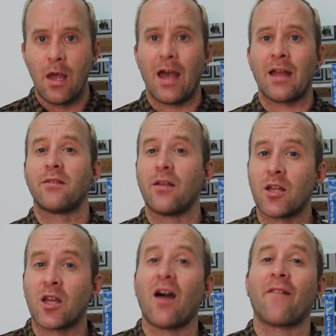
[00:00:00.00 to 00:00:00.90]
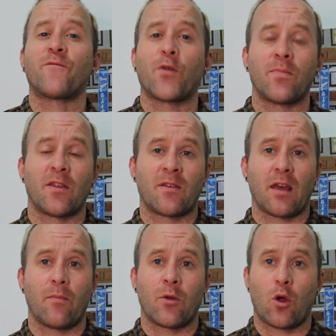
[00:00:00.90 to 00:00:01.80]
and cut from the
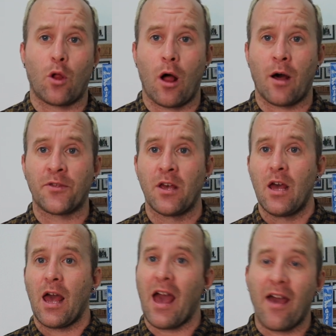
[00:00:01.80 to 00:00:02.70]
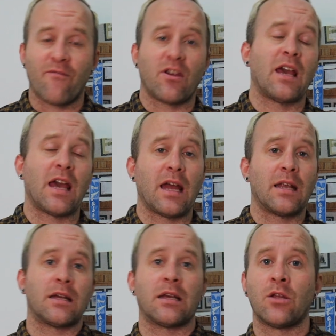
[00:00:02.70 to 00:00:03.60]
same cloth,
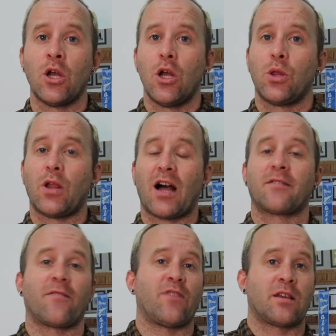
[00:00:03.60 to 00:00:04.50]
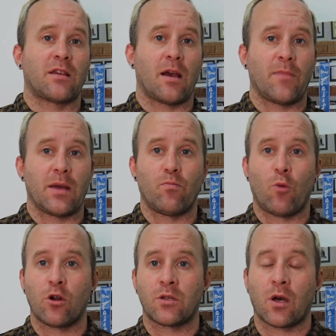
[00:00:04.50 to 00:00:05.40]
heavy-handed, lots of excitement.
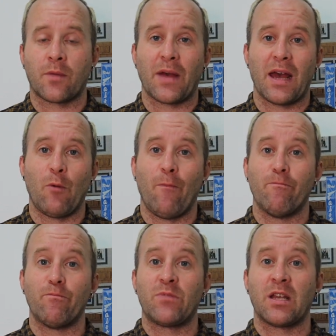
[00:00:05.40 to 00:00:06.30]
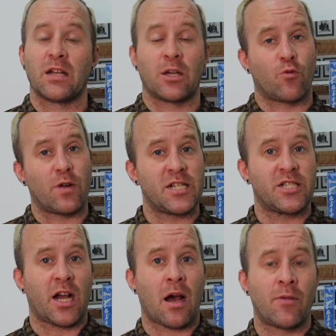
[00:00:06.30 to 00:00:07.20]
Mordok Pet did a great
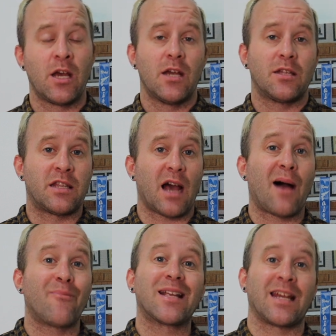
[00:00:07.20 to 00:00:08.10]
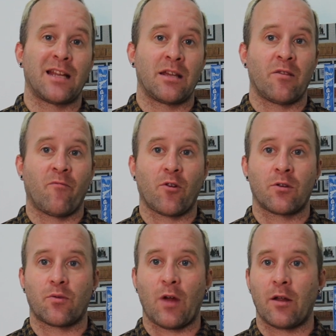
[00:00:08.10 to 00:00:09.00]
job dominating the
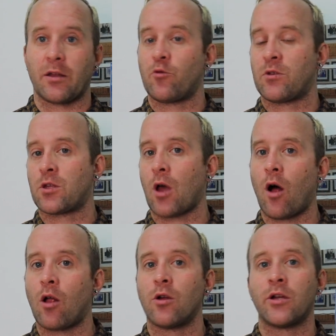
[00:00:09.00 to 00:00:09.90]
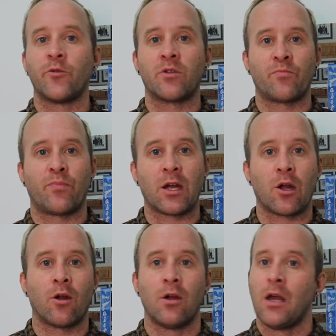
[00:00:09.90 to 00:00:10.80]
first round. He was taller, he was
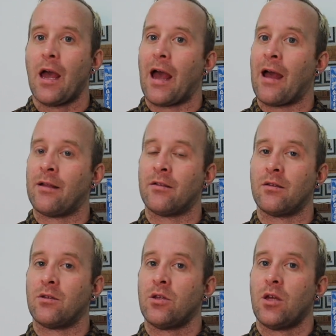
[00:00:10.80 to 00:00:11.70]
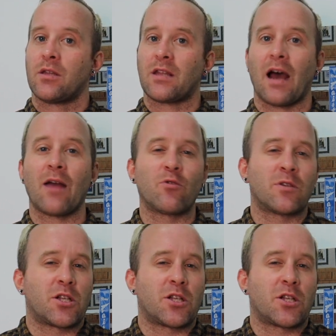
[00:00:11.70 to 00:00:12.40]
bigger, and Thai was